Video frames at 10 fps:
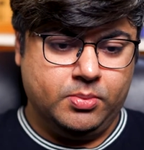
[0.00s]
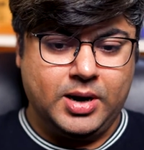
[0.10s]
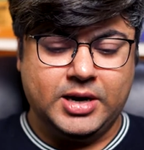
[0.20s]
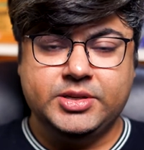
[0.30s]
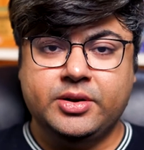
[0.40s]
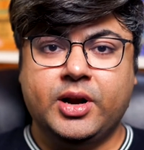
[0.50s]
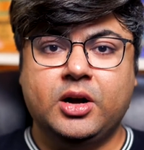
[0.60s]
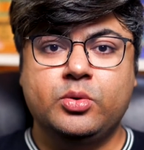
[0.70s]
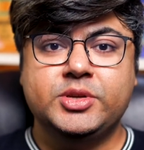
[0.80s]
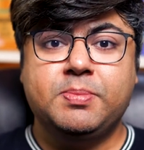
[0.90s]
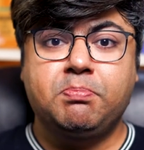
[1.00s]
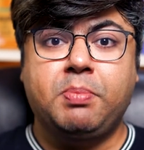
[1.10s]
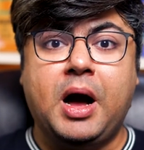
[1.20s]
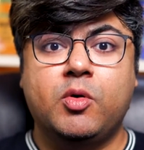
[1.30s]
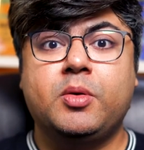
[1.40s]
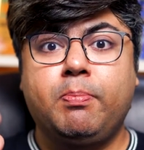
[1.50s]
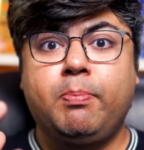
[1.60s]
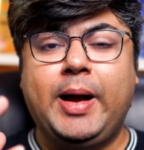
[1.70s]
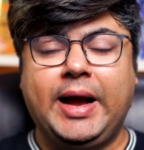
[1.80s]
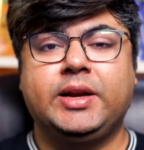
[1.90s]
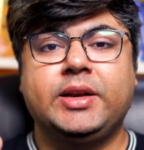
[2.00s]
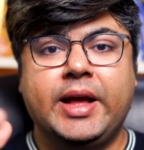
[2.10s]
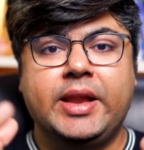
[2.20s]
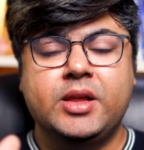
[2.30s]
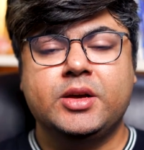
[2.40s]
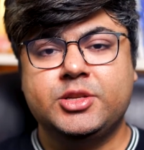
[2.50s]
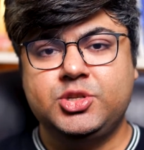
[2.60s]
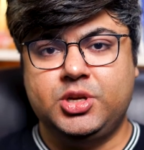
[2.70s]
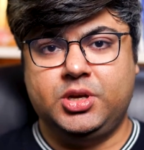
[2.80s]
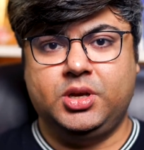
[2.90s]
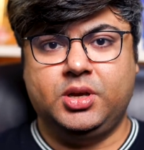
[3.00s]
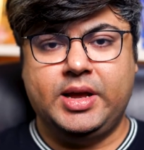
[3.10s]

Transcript: Mars and Rahu is a power packed energy,